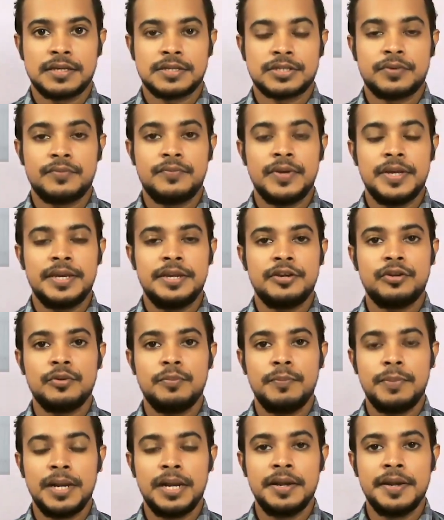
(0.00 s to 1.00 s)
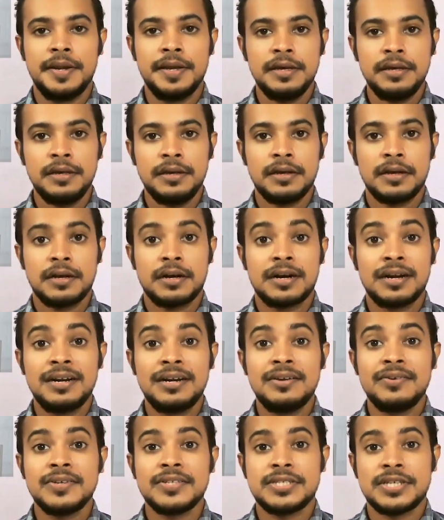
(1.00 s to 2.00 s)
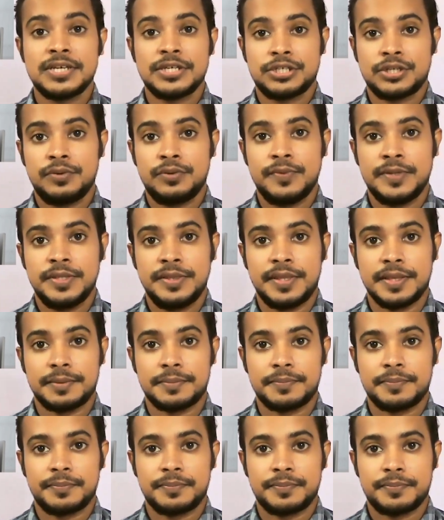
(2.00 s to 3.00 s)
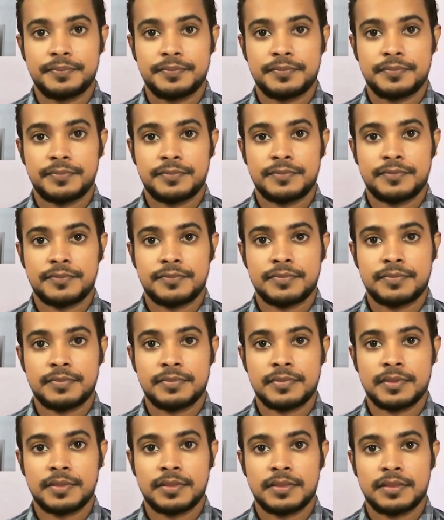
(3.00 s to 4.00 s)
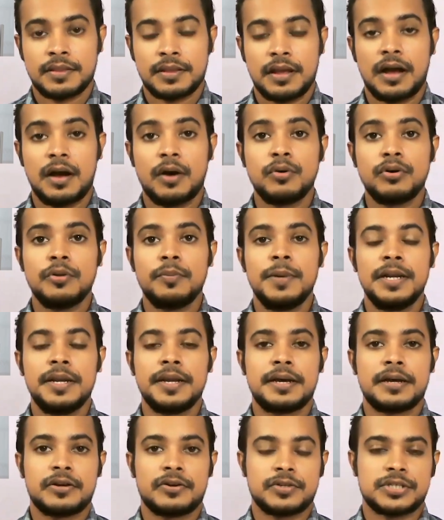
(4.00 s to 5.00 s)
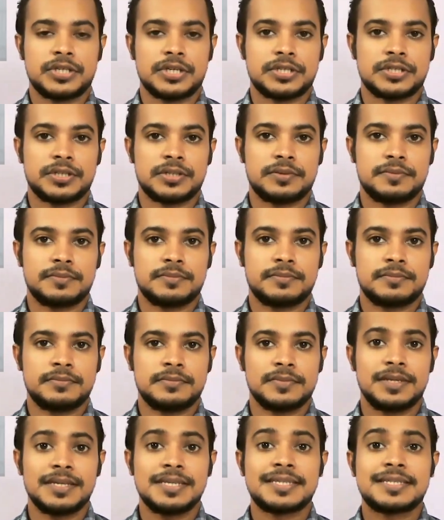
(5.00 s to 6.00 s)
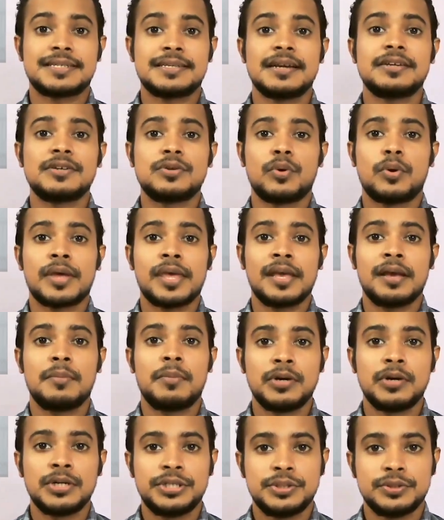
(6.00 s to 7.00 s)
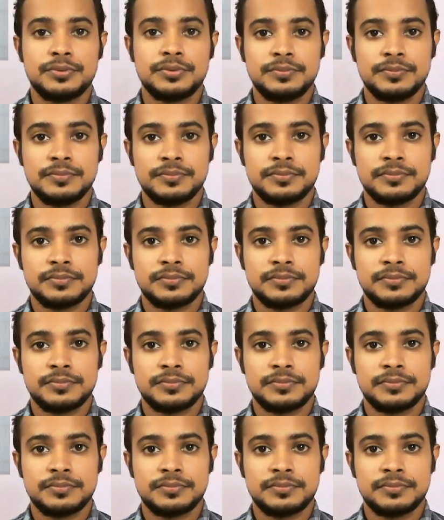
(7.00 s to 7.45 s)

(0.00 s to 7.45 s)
So we need to build a conversation with them. How to build a conversation? Start talking about you.